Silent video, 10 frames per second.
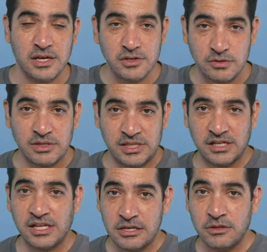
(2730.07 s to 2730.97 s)
So until
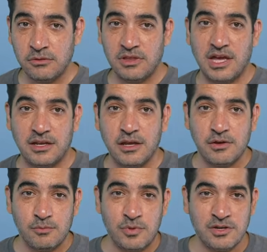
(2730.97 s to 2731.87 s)
I do that,
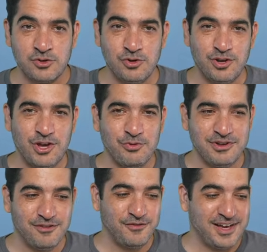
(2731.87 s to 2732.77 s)
make sure you go and you
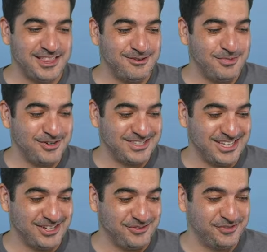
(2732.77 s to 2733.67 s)
find them
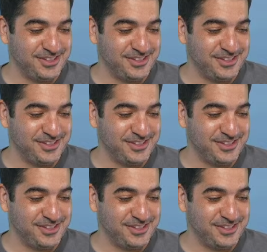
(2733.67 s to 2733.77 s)
yourself.